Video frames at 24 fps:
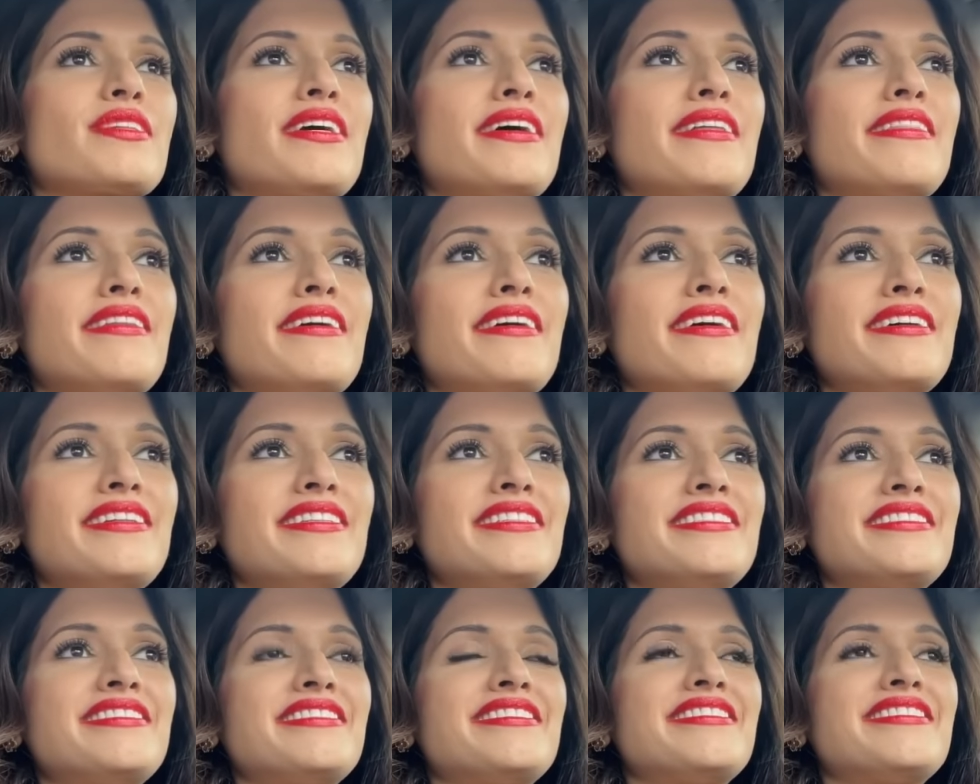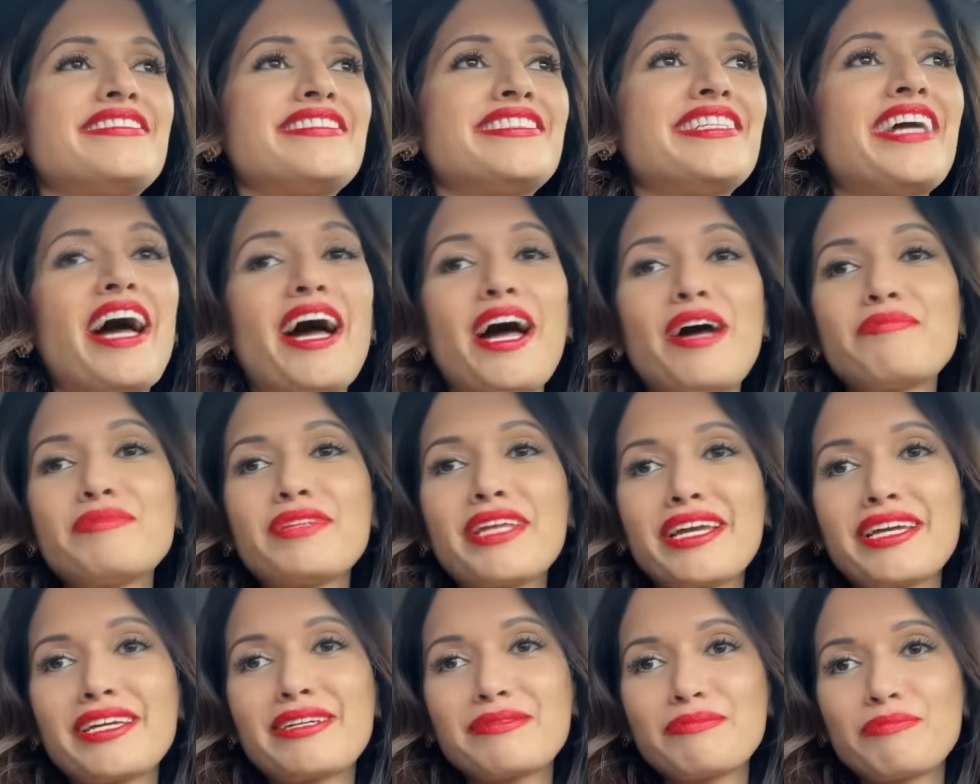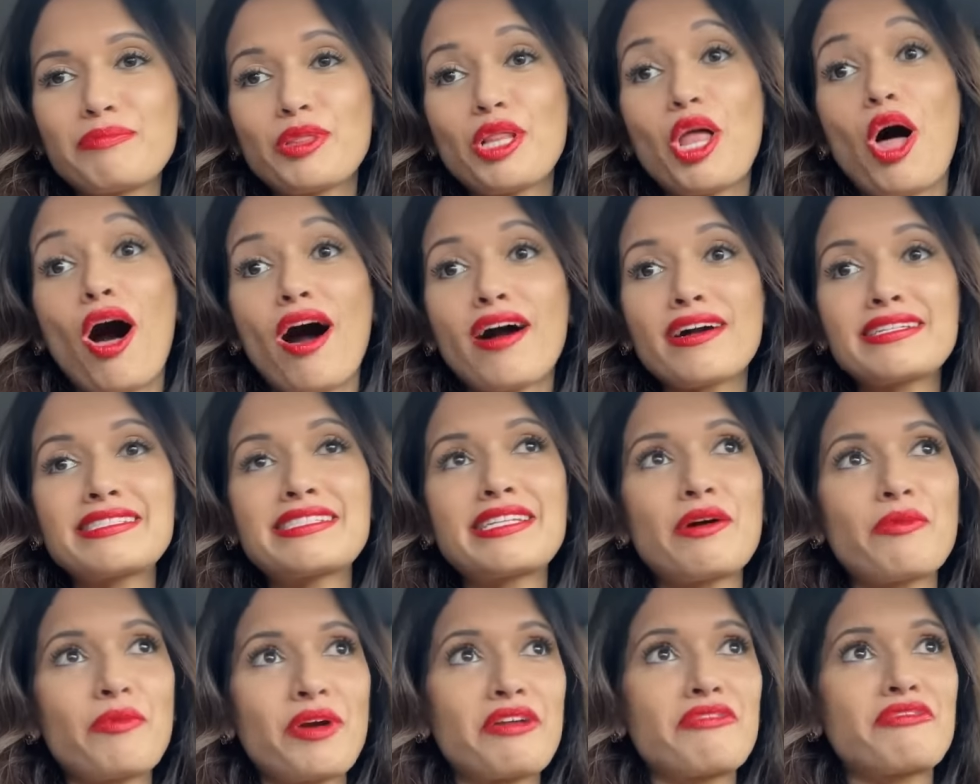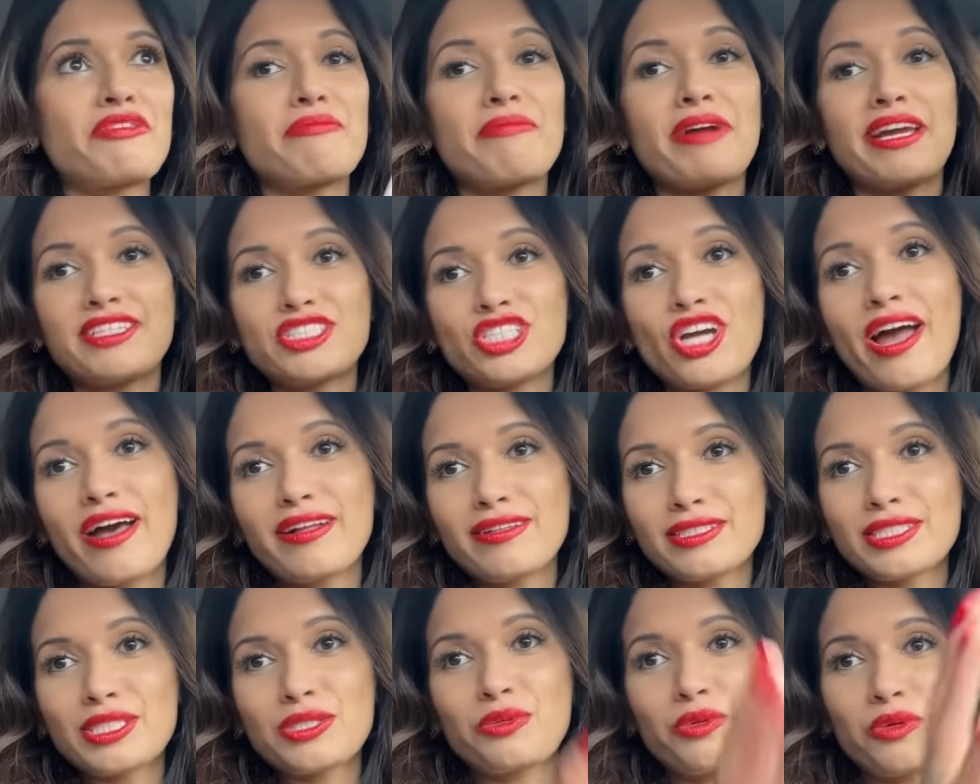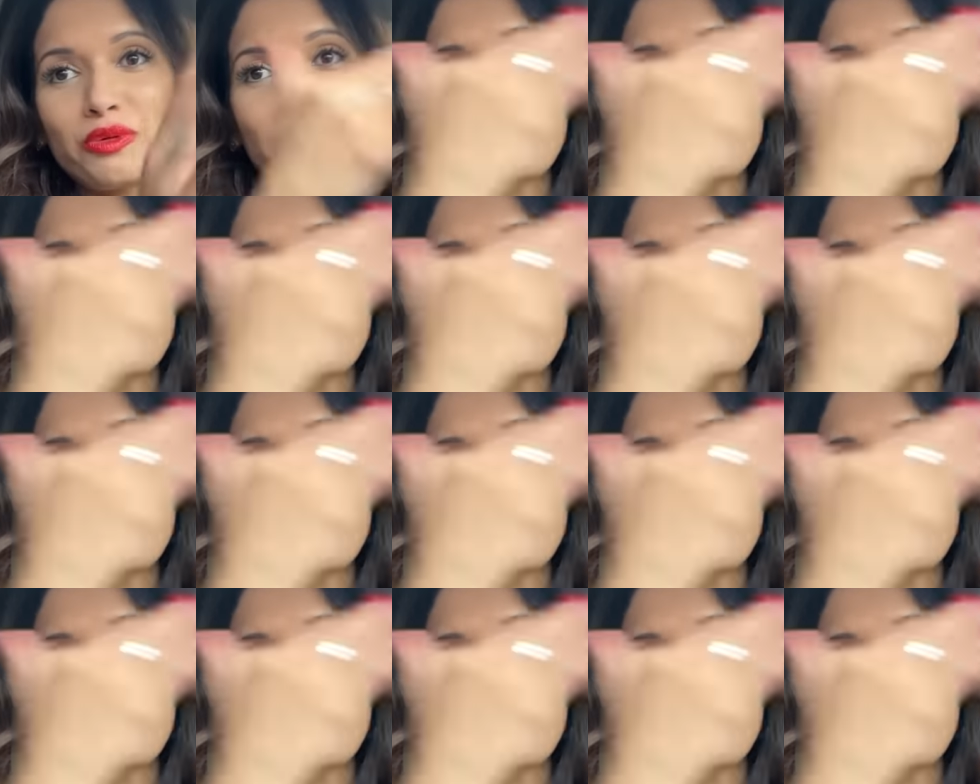And then, yeah, I'm like blocks away from my child's school,